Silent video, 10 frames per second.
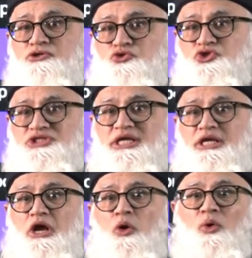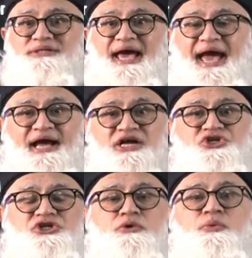to see what
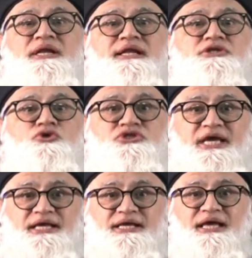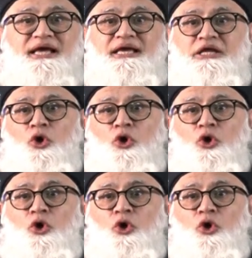action we need to take in